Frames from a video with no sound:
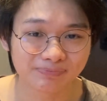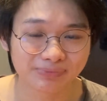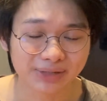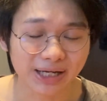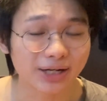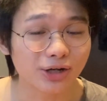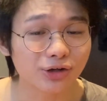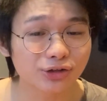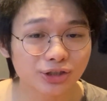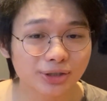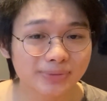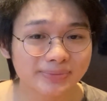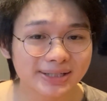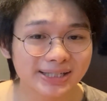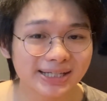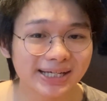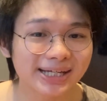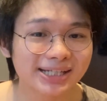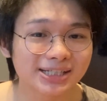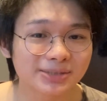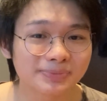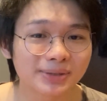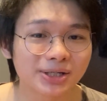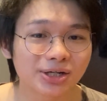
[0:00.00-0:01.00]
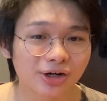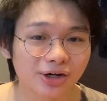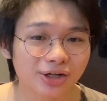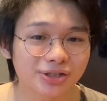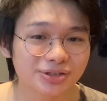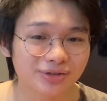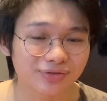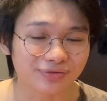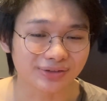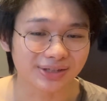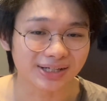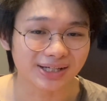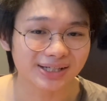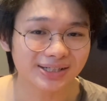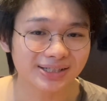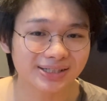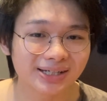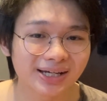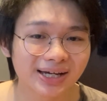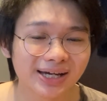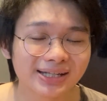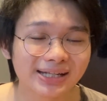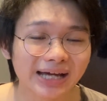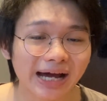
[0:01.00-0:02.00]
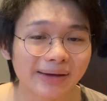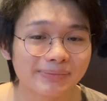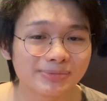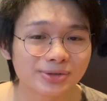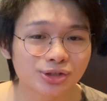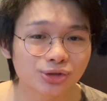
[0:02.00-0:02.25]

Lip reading: And ultimately, it's because of this that I'm